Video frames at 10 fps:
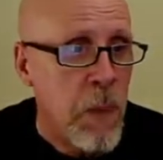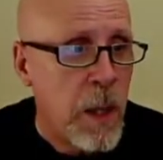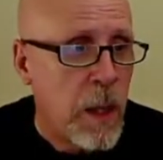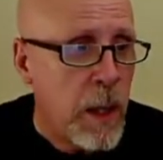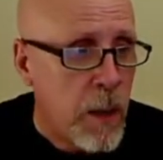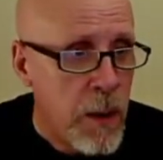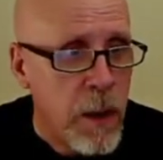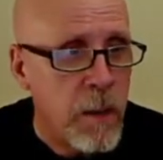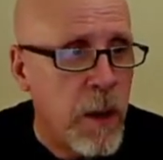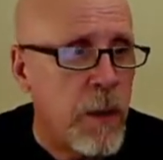And here's the
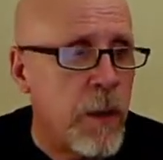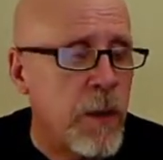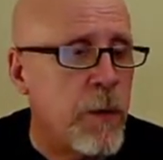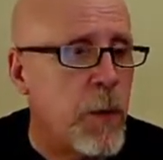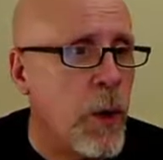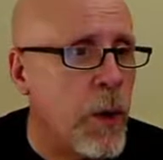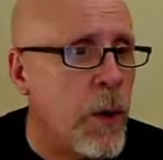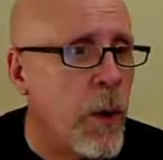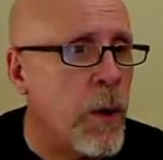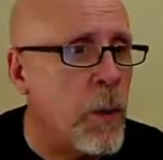divisors of
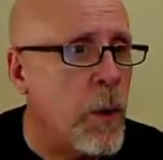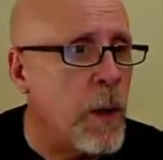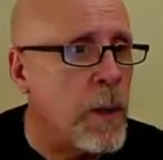231.